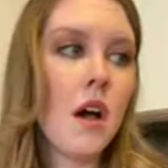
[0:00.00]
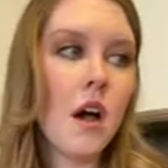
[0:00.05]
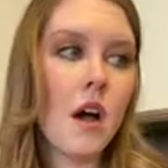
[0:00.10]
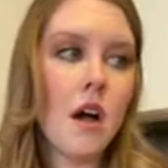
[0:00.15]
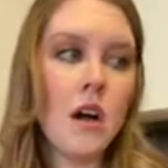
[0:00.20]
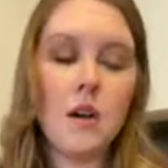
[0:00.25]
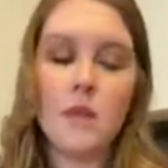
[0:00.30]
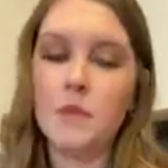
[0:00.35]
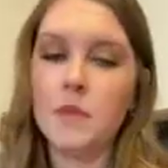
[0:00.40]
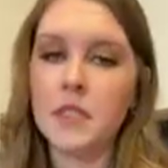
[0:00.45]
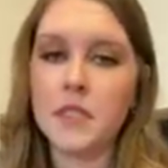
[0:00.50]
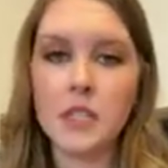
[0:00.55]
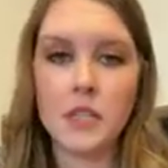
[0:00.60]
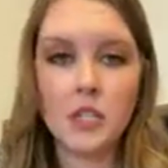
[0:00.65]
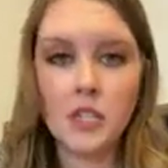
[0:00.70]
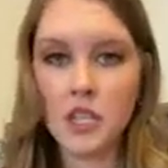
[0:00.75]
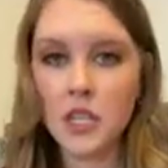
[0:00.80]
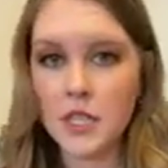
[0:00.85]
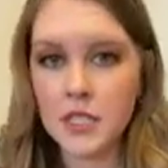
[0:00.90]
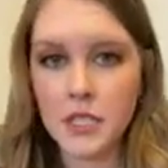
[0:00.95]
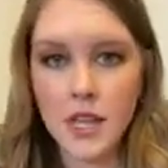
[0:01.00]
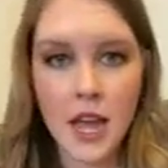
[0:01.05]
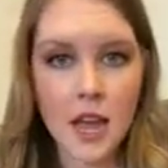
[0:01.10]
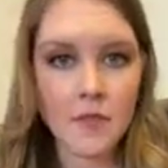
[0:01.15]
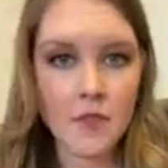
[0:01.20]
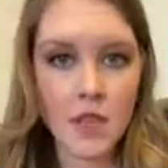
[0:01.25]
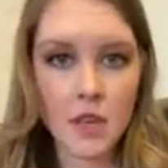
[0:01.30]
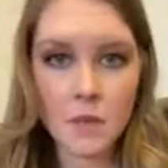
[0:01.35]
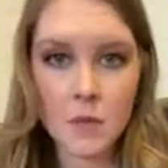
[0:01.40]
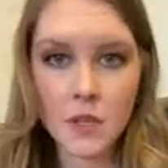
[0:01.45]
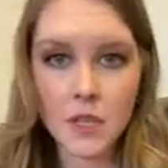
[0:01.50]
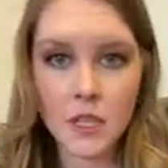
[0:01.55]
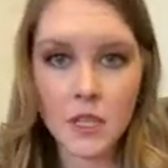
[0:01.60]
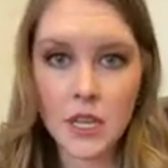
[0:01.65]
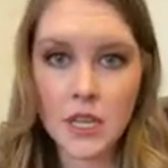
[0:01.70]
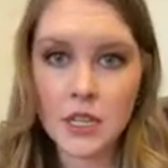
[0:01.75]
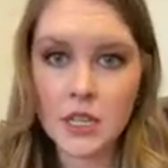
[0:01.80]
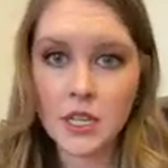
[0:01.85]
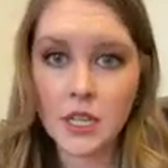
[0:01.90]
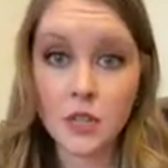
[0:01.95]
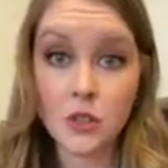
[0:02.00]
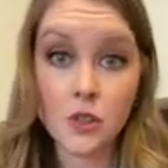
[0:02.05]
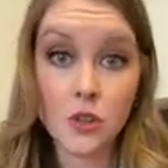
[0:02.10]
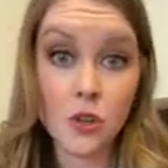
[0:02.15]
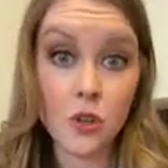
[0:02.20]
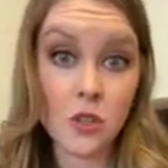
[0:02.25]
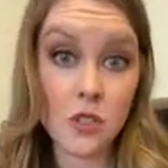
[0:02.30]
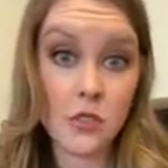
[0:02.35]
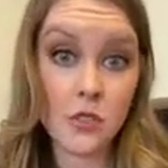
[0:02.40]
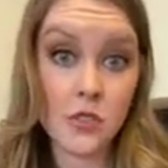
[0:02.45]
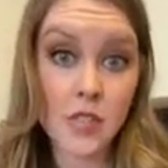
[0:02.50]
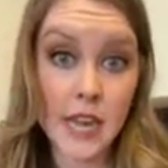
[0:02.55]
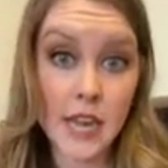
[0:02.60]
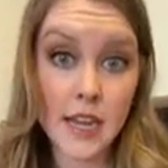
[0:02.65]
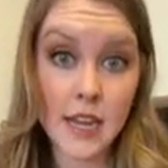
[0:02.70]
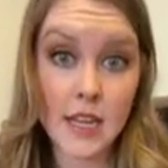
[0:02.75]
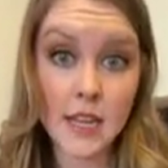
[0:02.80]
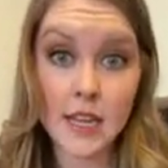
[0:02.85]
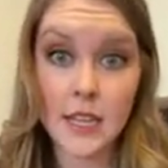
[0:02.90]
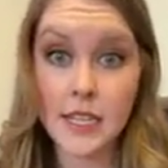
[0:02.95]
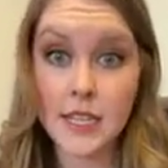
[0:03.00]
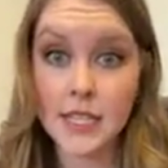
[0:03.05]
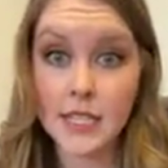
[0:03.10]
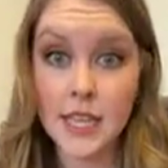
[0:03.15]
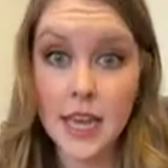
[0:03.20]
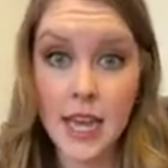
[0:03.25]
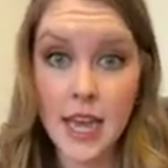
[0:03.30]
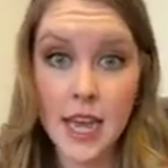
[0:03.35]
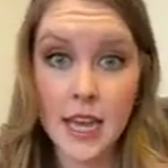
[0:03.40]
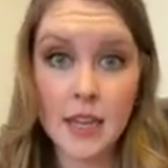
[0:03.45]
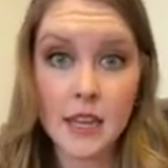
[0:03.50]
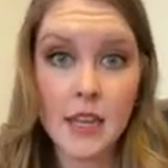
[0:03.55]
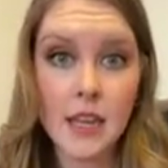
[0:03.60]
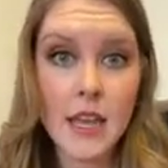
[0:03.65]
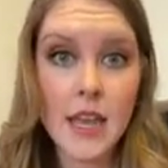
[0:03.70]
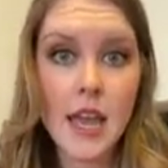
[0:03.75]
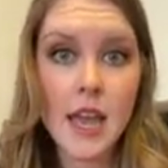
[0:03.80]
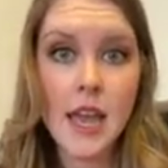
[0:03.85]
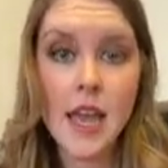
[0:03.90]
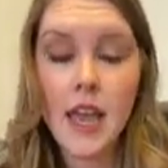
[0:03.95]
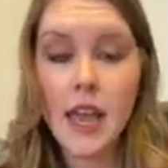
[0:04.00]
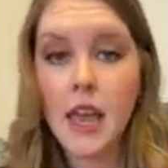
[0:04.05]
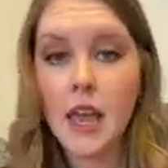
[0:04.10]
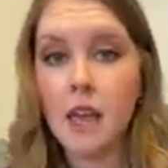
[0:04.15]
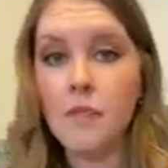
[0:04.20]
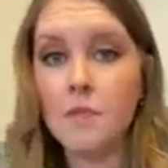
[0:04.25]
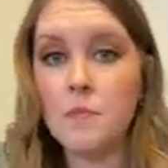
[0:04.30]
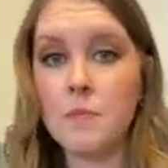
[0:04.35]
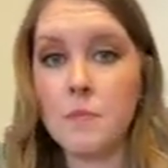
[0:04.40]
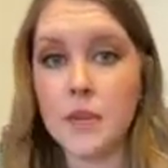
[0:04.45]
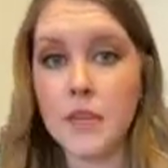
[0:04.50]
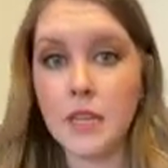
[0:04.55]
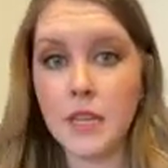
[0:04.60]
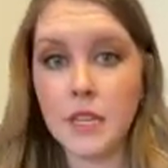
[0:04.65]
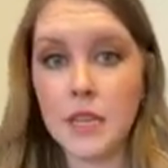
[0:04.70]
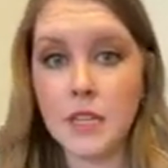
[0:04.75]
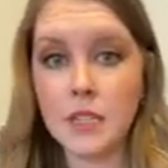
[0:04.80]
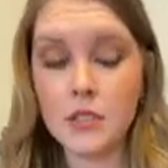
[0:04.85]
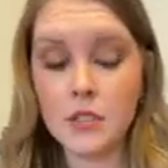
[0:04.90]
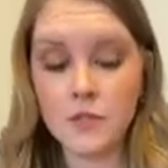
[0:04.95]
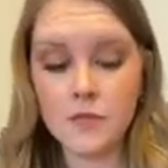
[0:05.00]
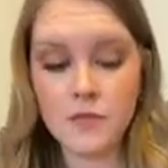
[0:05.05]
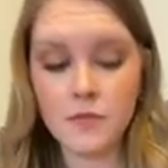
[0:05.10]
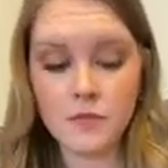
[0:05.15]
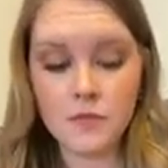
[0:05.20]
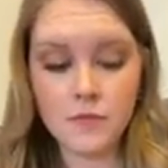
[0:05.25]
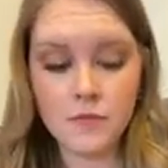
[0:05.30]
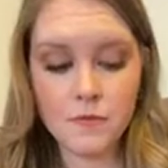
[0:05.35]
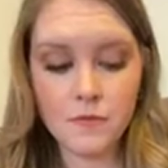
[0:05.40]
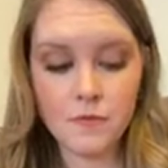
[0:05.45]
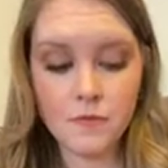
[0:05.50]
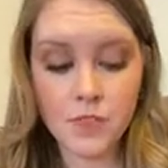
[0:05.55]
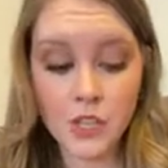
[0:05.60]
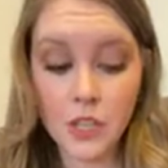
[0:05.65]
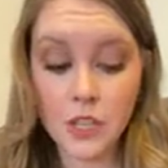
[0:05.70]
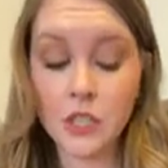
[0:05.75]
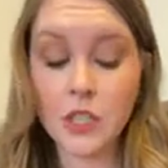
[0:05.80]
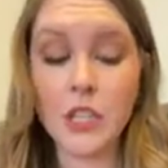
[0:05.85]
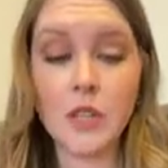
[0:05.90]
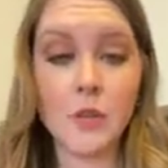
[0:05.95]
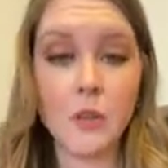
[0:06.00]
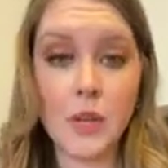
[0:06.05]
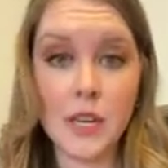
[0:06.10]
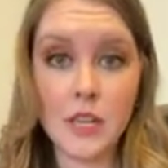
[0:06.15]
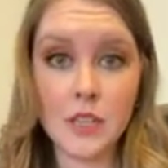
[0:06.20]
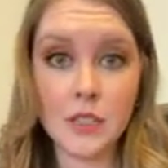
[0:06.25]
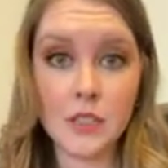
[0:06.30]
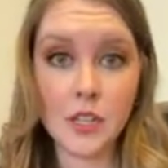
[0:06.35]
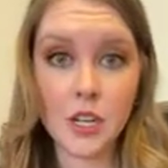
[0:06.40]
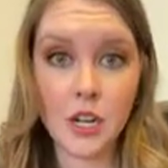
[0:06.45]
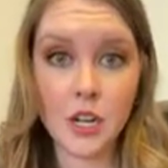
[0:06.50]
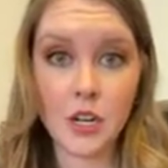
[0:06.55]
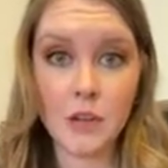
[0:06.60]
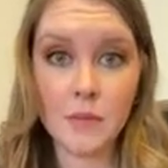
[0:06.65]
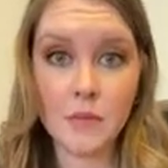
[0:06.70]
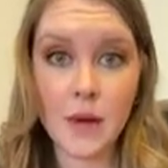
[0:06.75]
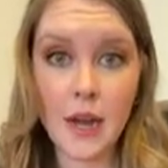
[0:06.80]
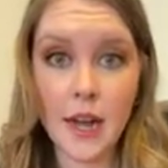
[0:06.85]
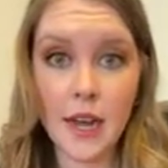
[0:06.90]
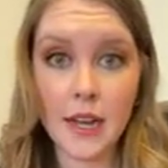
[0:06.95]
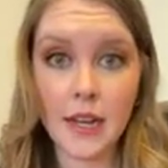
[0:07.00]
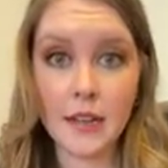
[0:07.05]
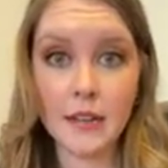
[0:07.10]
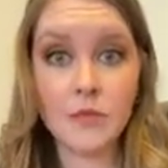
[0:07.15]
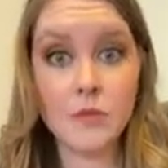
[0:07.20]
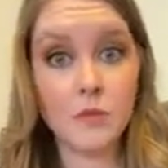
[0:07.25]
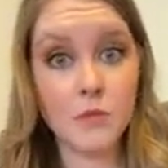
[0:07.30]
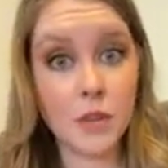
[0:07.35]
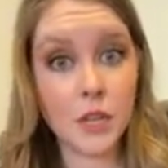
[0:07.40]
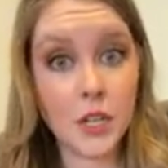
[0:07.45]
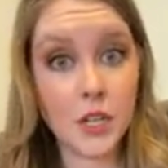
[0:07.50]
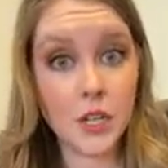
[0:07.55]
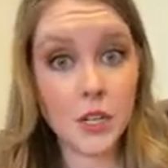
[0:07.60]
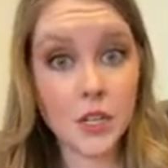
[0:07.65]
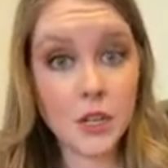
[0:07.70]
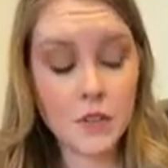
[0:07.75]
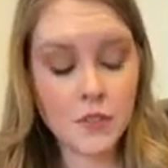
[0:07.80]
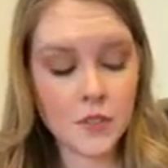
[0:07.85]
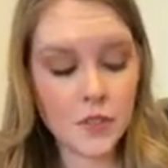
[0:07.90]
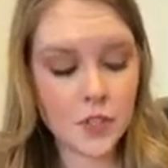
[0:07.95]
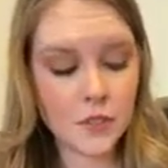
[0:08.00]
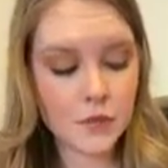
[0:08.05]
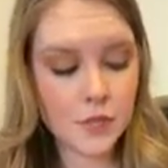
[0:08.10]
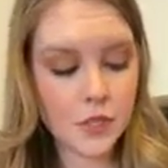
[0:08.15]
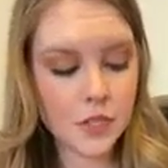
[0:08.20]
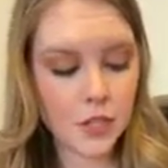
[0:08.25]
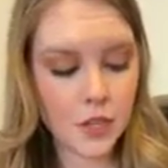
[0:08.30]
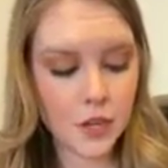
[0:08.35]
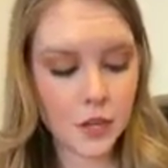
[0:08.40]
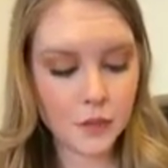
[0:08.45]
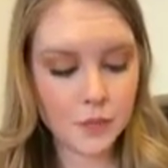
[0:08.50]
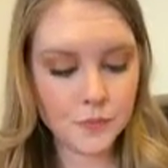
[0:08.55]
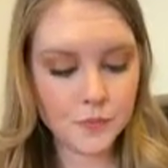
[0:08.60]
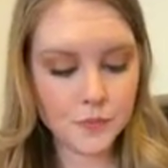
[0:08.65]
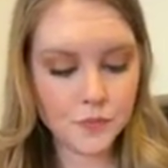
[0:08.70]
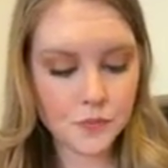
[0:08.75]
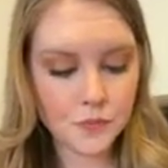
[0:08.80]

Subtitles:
is that she doesn't have the ability to control Dan in his head, and Billy severely weakens her by running her over. So